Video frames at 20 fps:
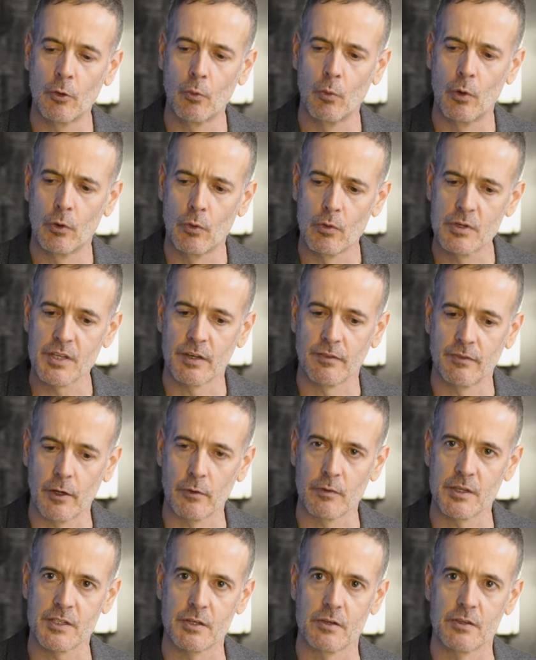We're also
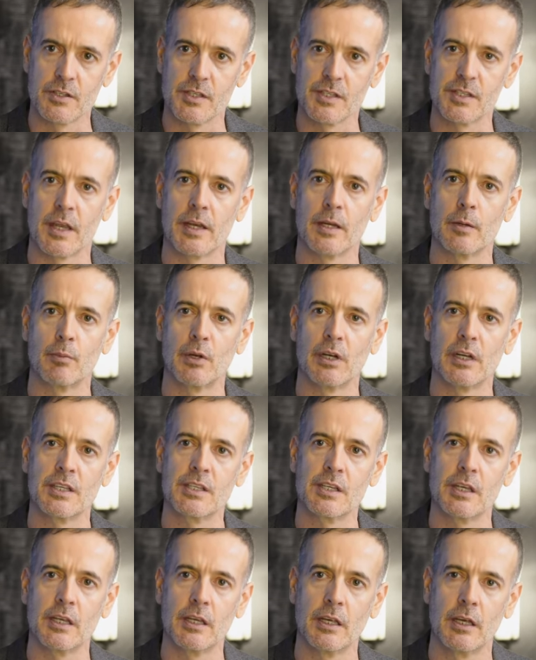focused on
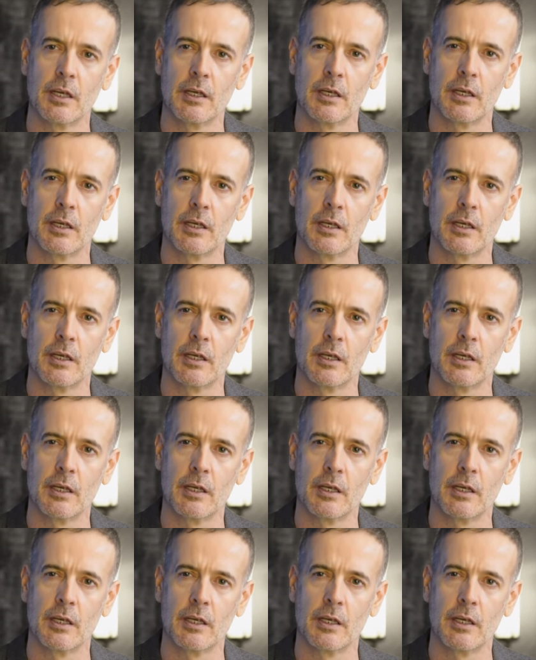sustainability,